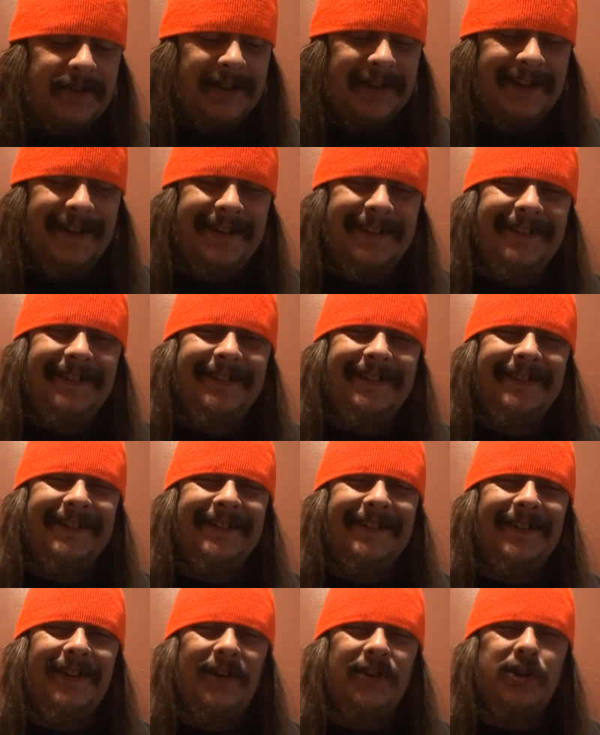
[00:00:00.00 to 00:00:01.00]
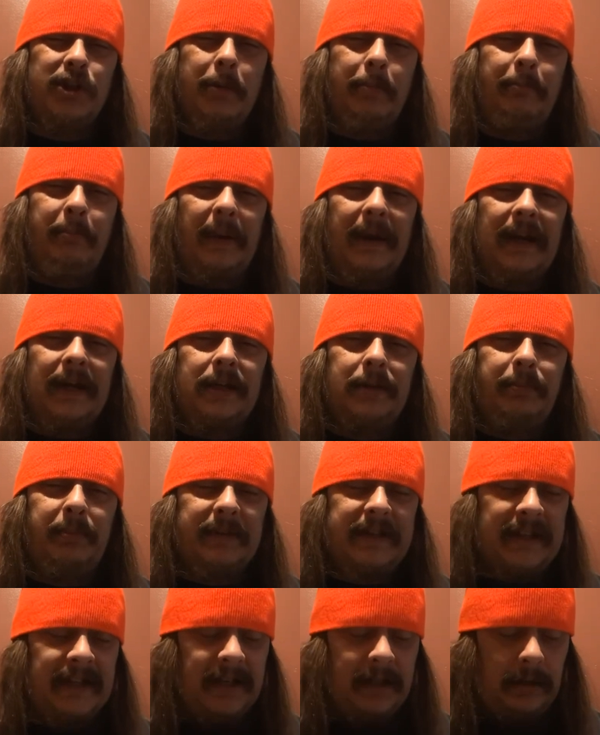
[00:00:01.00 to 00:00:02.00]
eh? On your baked
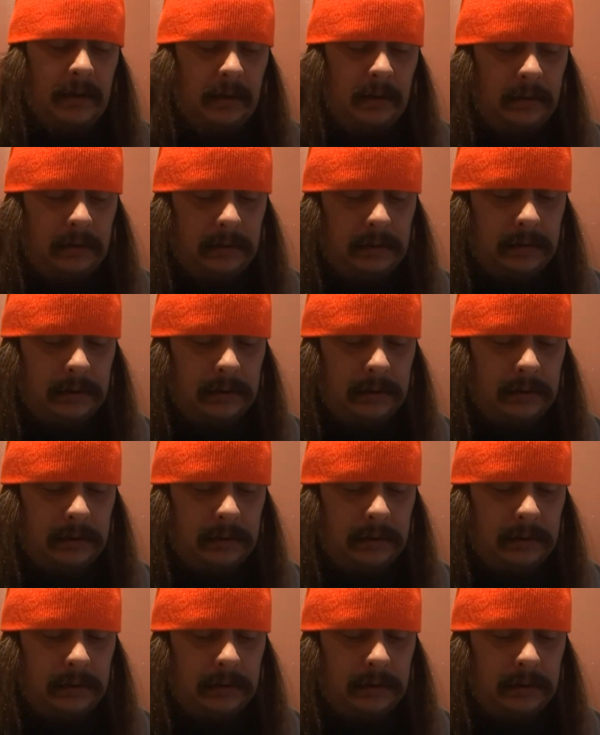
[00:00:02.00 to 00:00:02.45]
potato.